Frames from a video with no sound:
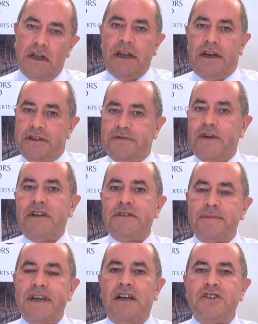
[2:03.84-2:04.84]
And it is very
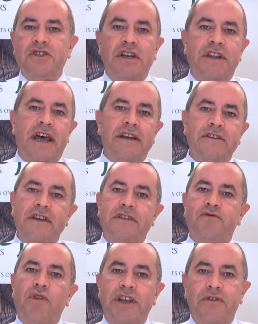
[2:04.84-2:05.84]
substantial, and that
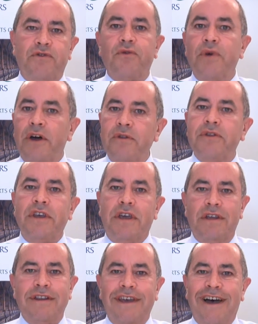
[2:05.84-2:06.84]
is right throughout
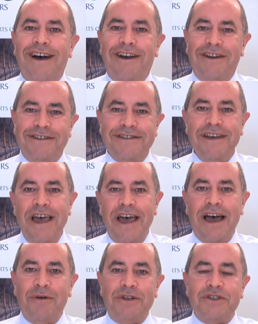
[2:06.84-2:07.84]
the island,
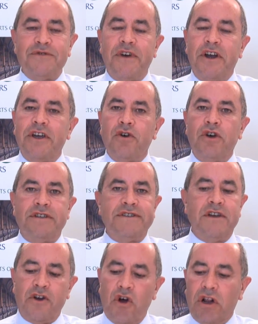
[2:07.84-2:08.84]
which is very good. It's
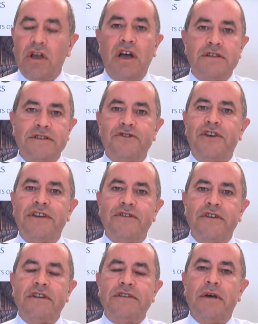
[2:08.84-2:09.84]
not all
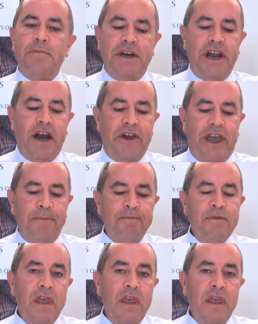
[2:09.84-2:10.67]
concentrated in the Dublin area.